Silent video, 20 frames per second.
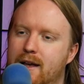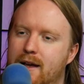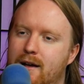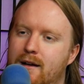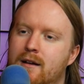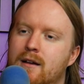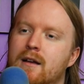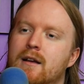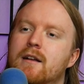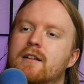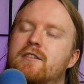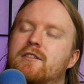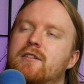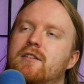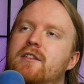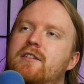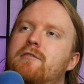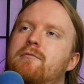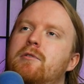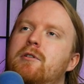Yeah, so
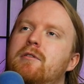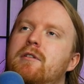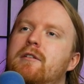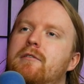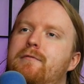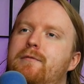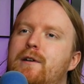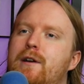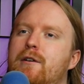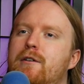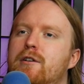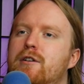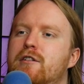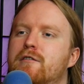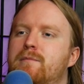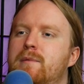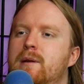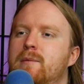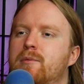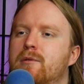this is really a failure
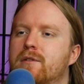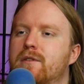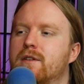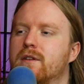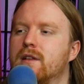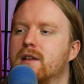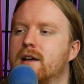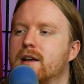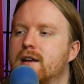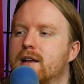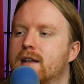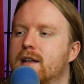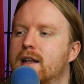of people like, to like